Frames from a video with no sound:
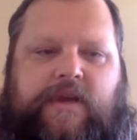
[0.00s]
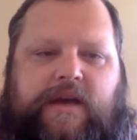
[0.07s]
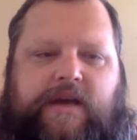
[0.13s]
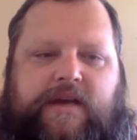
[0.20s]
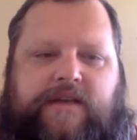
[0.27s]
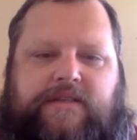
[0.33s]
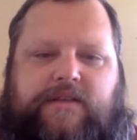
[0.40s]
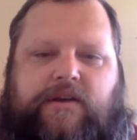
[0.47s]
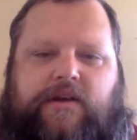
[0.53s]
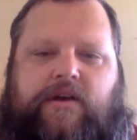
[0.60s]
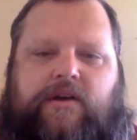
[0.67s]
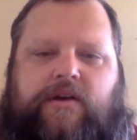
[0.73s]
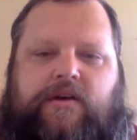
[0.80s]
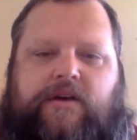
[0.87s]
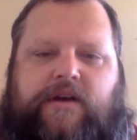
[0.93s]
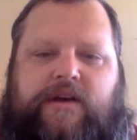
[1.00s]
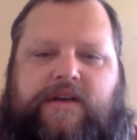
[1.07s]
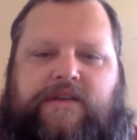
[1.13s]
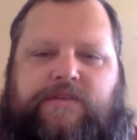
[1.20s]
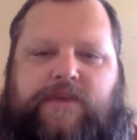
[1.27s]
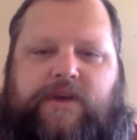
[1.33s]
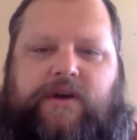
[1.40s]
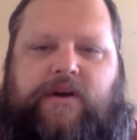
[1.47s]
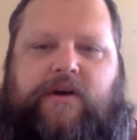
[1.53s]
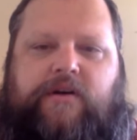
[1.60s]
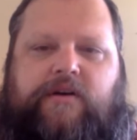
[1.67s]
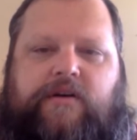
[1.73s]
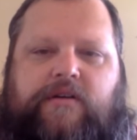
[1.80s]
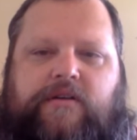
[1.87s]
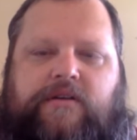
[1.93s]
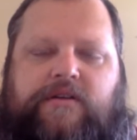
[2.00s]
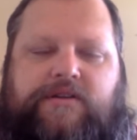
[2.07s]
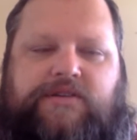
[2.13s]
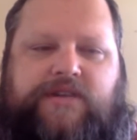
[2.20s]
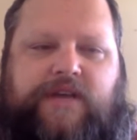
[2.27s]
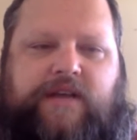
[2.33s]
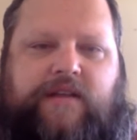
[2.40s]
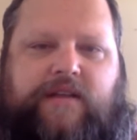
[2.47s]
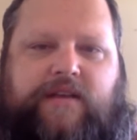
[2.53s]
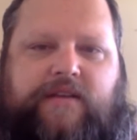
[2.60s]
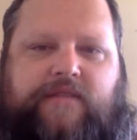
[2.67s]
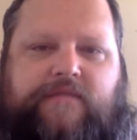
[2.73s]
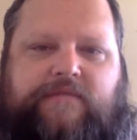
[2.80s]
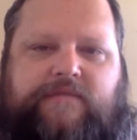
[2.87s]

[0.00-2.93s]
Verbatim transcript: as long as we all shall live.